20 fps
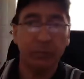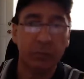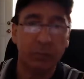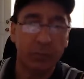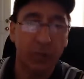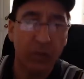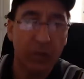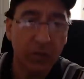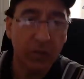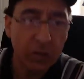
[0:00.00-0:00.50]

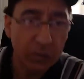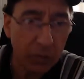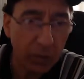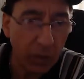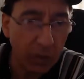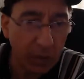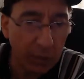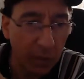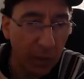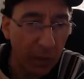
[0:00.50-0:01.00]

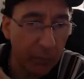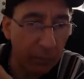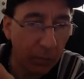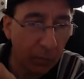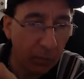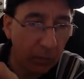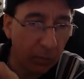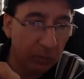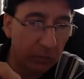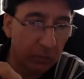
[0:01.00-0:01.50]
Sometimes
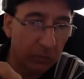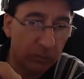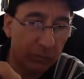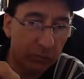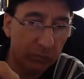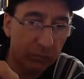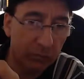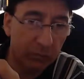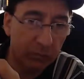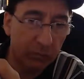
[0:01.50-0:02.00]
people,
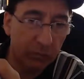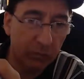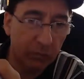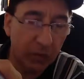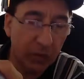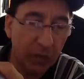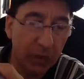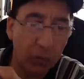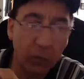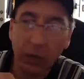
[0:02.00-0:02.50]

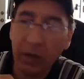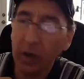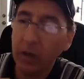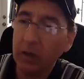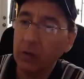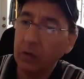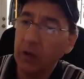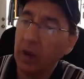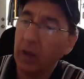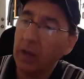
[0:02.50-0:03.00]
you know what I, you
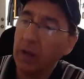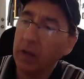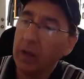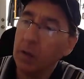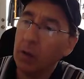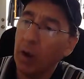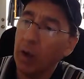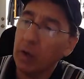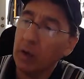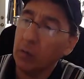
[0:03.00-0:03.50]
know, what I like
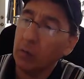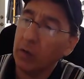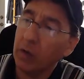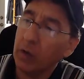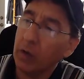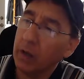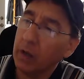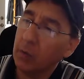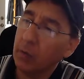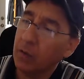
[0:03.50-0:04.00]
I, what I
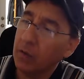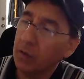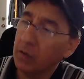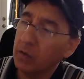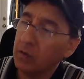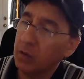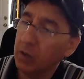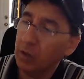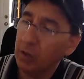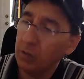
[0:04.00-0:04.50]
like about
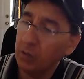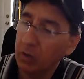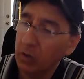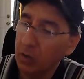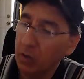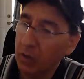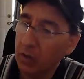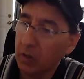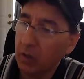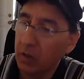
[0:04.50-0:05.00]
this here.
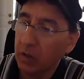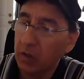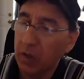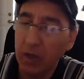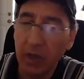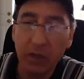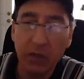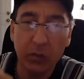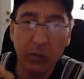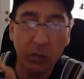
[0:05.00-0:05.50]

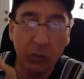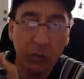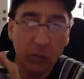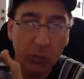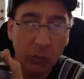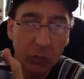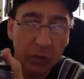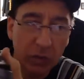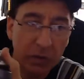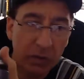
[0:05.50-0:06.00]
It's an
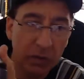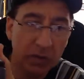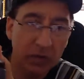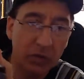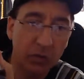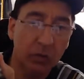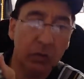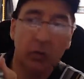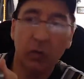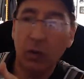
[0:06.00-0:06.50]
all-in-one. It's
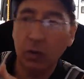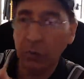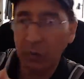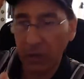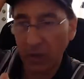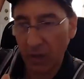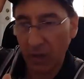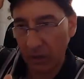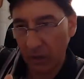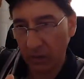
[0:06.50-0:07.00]
your alarm
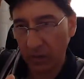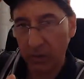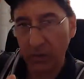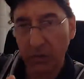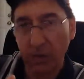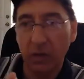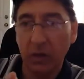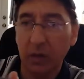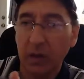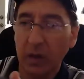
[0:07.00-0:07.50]
clock,
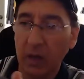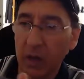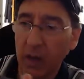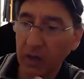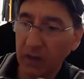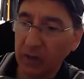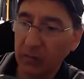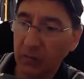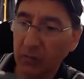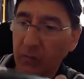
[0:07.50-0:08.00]
and
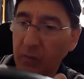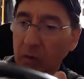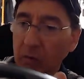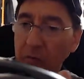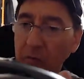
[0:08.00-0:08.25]
it's a phone.